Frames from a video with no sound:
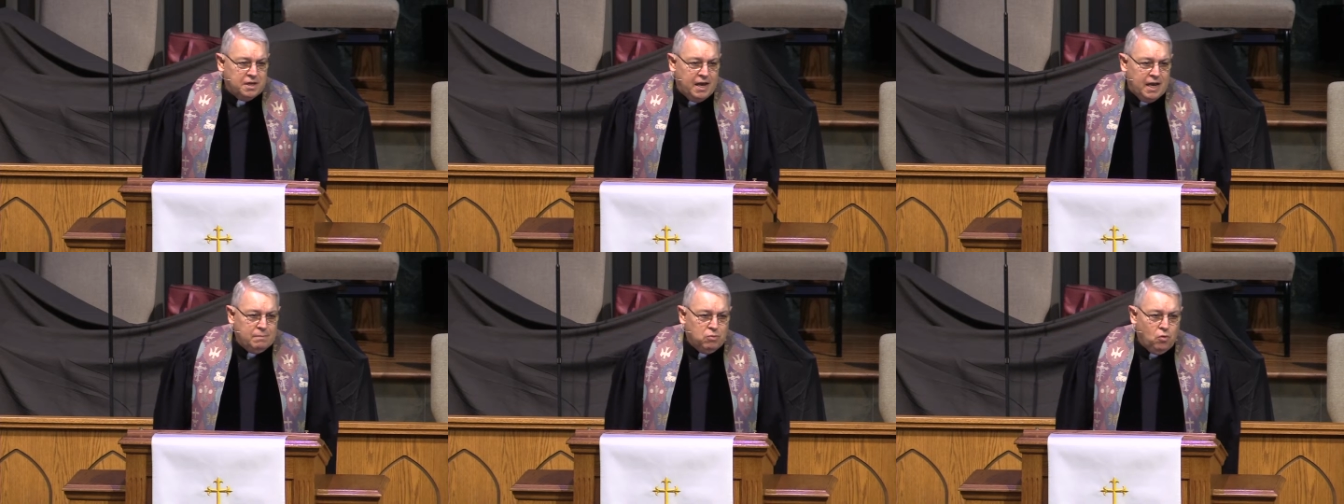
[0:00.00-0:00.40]

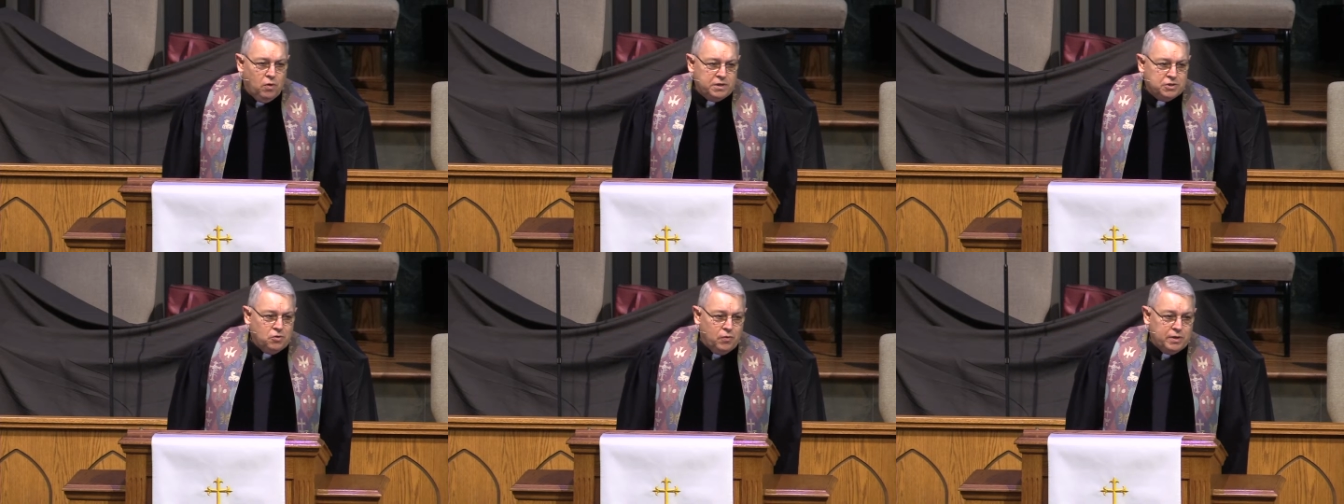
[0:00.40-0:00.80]
they had
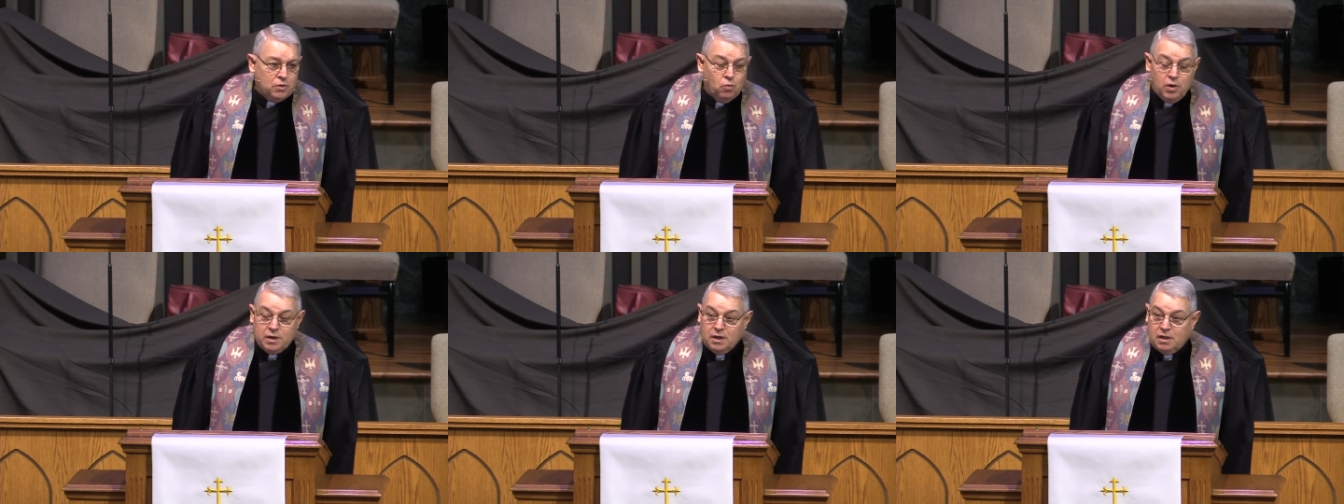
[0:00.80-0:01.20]
boys
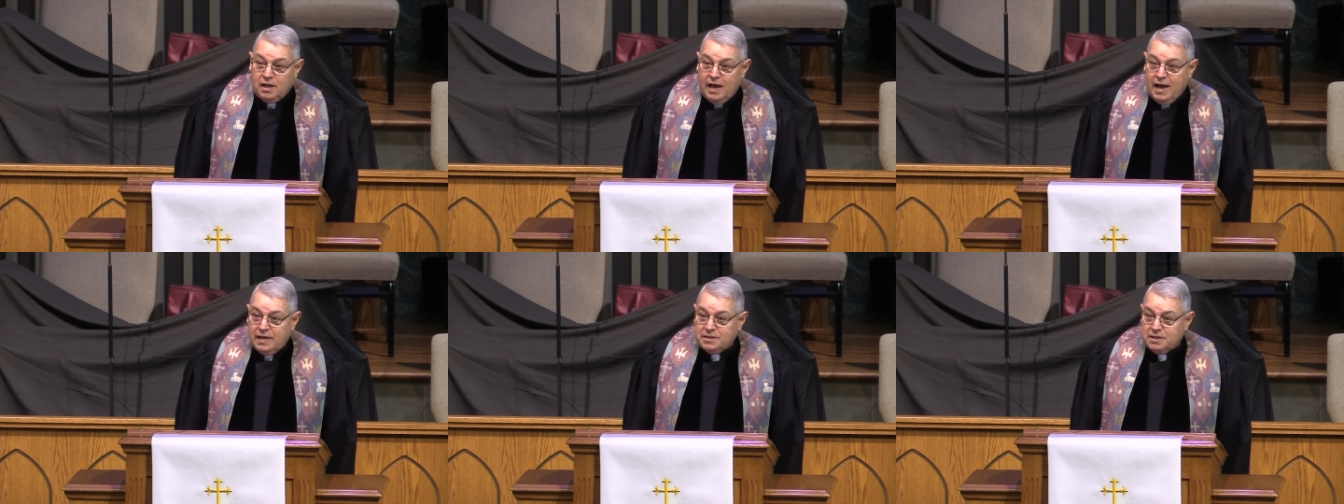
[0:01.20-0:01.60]
going to one
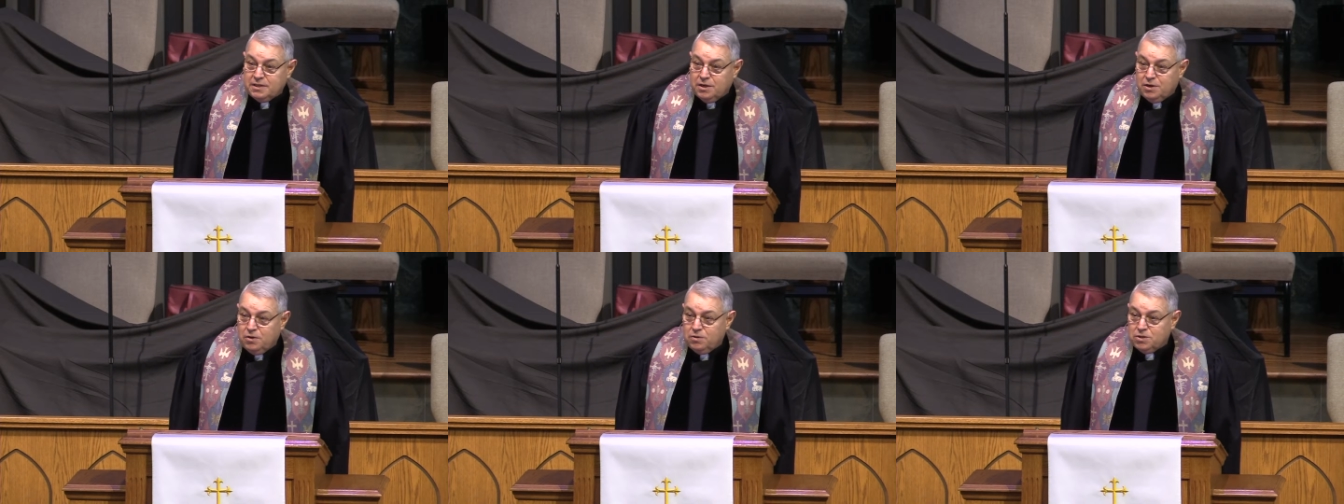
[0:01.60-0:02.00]
class
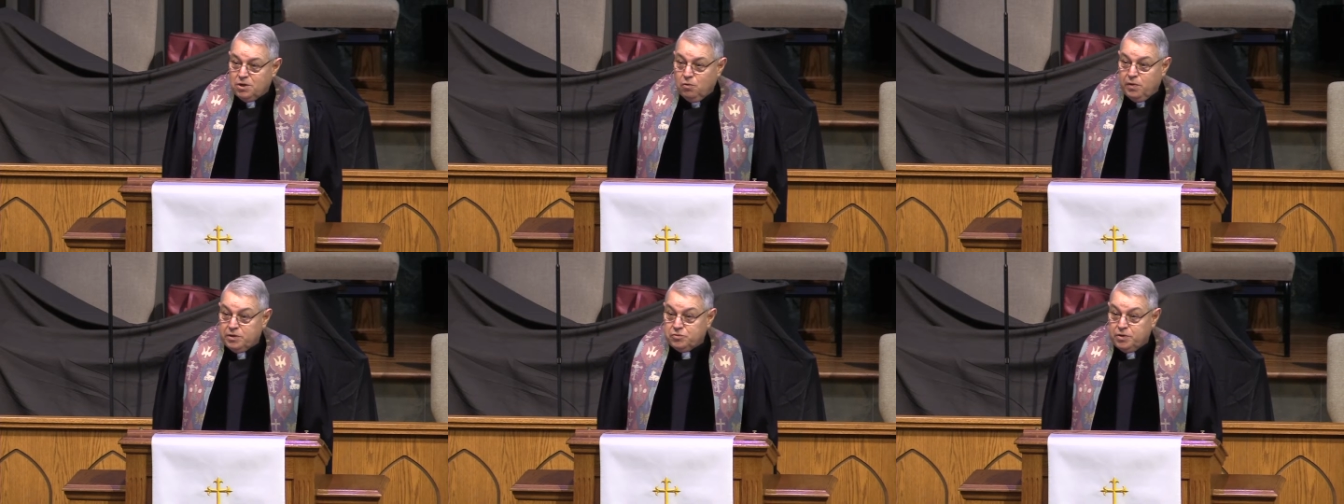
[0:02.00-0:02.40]
and girls
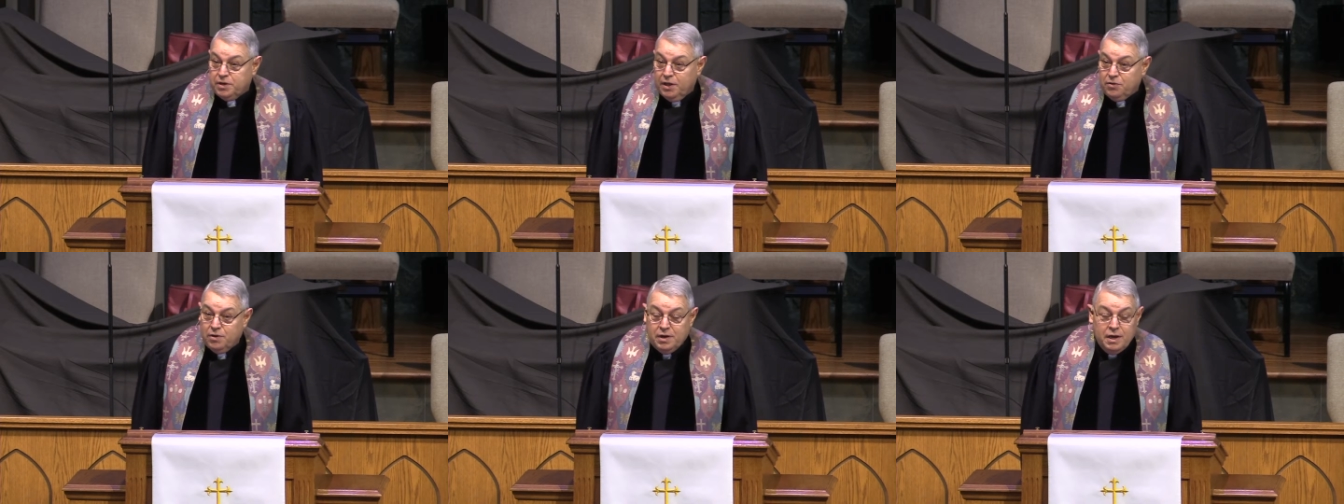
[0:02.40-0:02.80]
going to
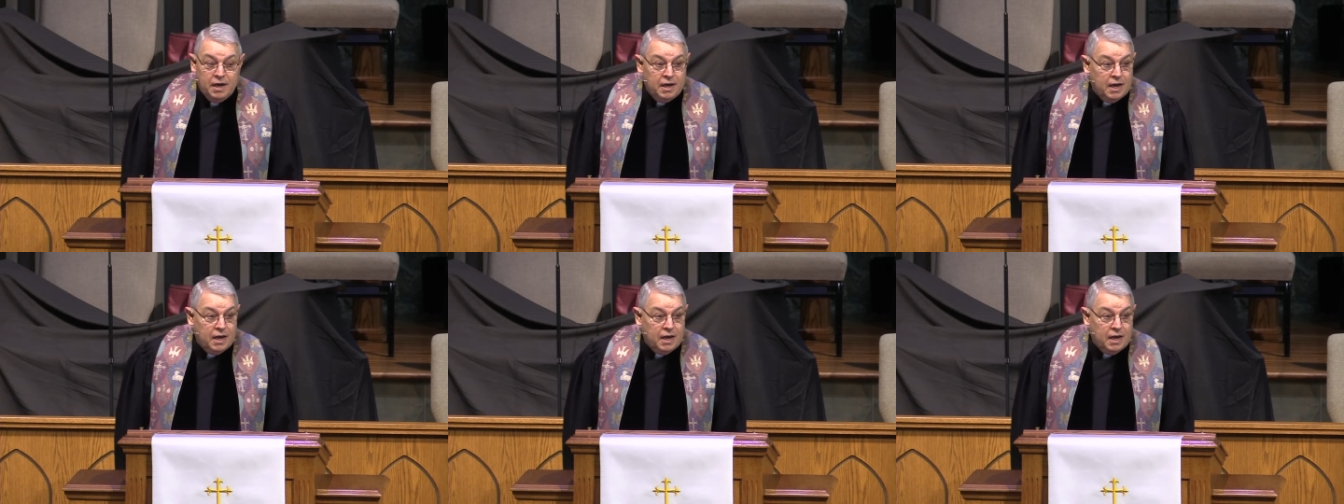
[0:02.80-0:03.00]
another.